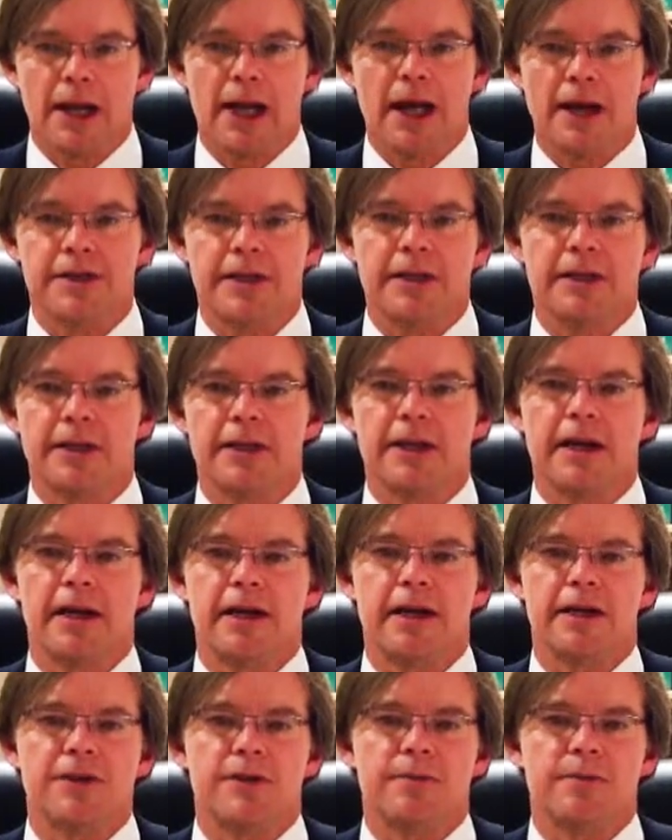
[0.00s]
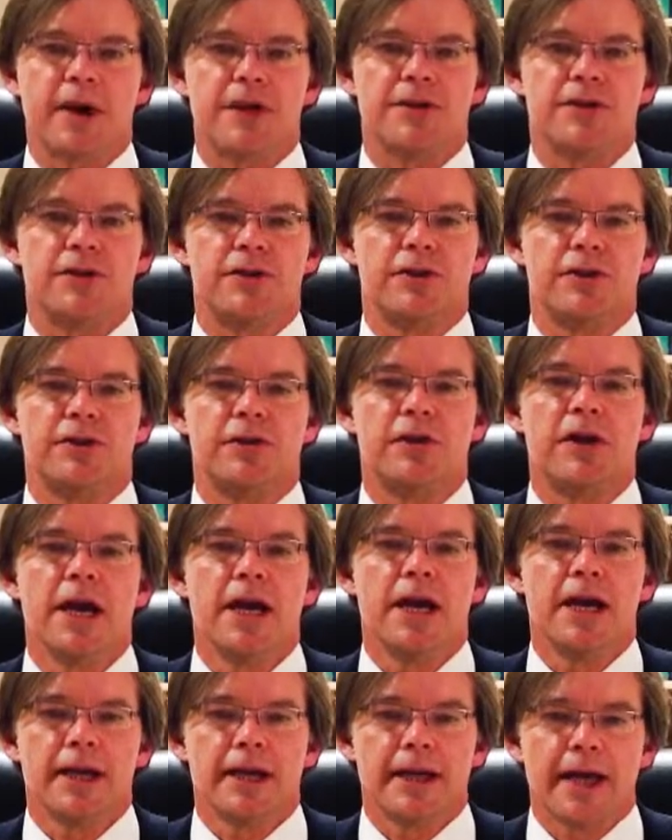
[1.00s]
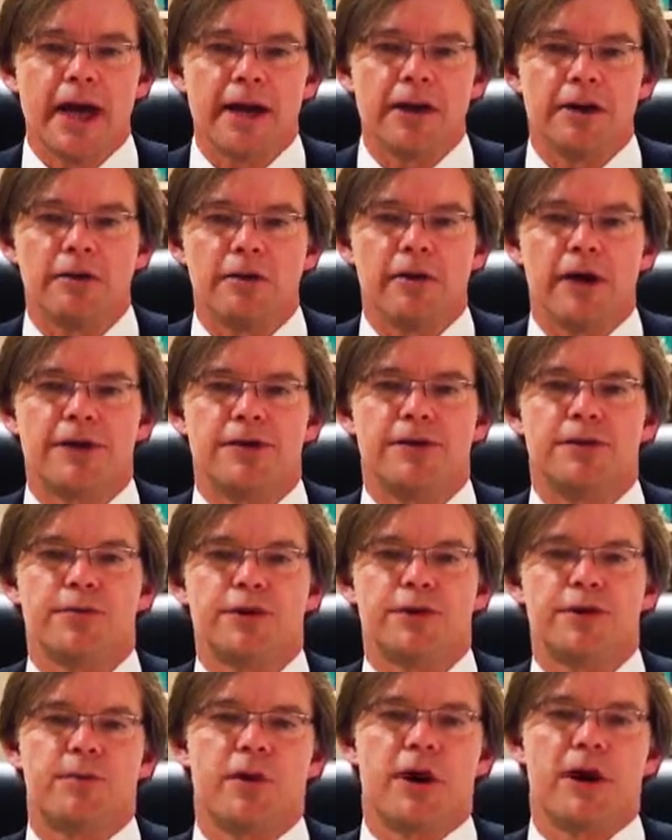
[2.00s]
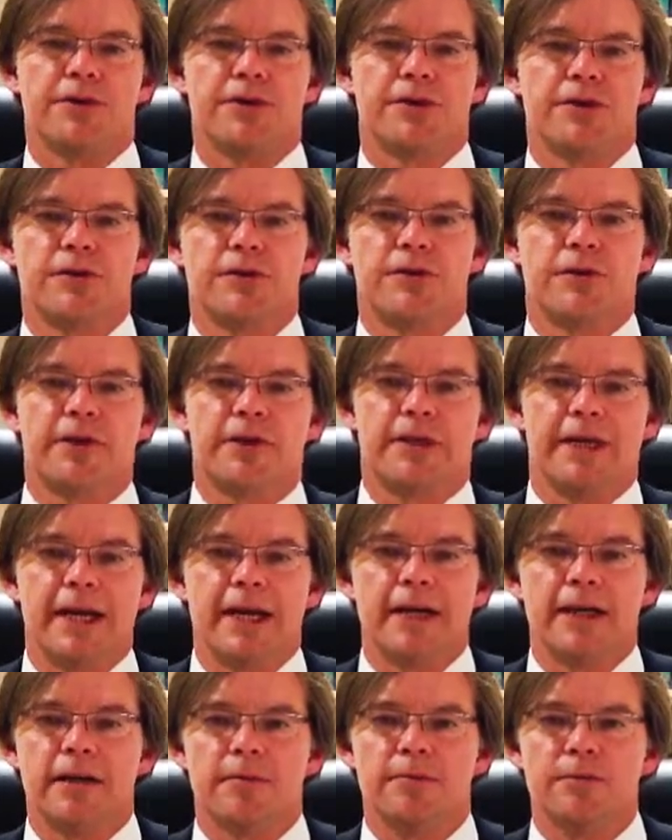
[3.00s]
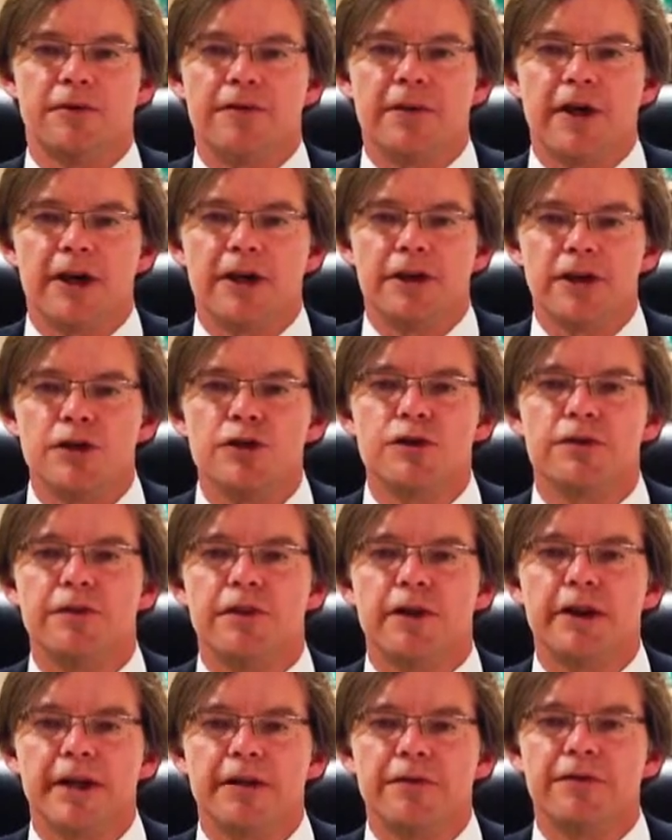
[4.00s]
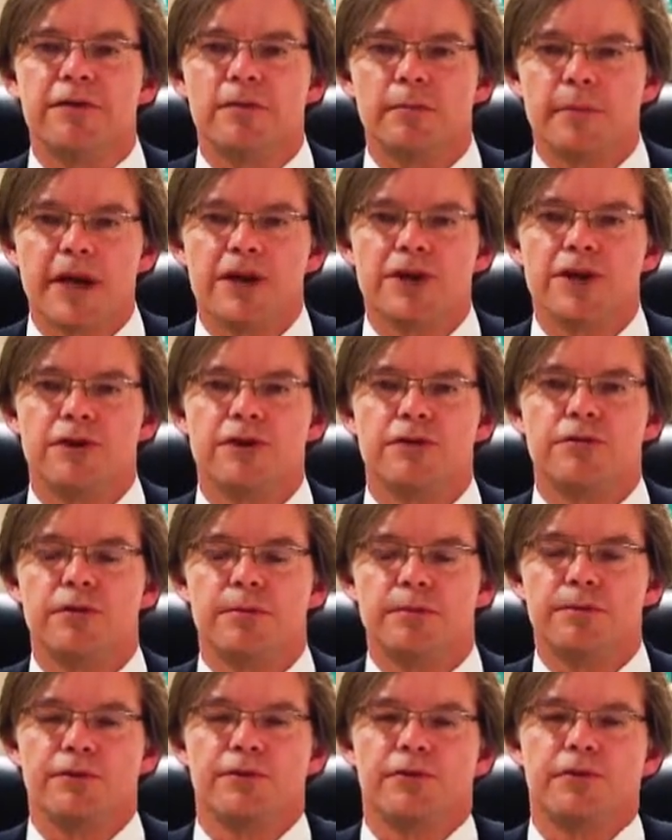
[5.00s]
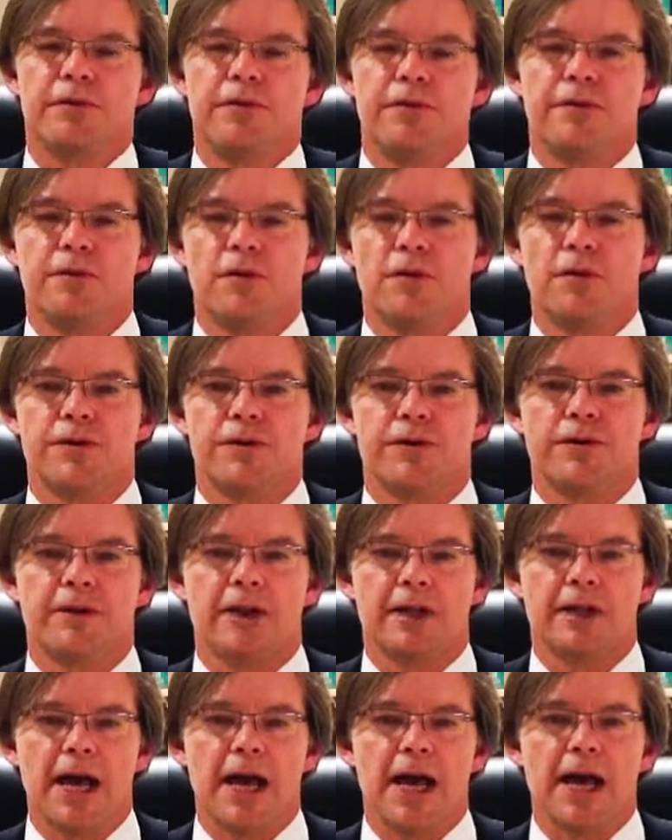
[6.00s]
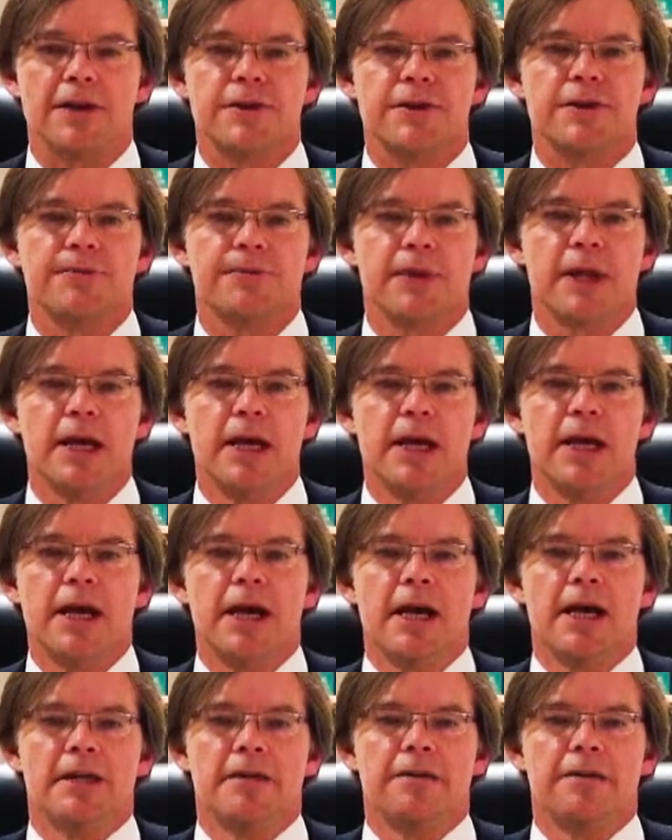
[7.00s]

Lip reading: When analyzing the data, it's best to categorize the responses so the data can provide useful information to improve the focus of the class.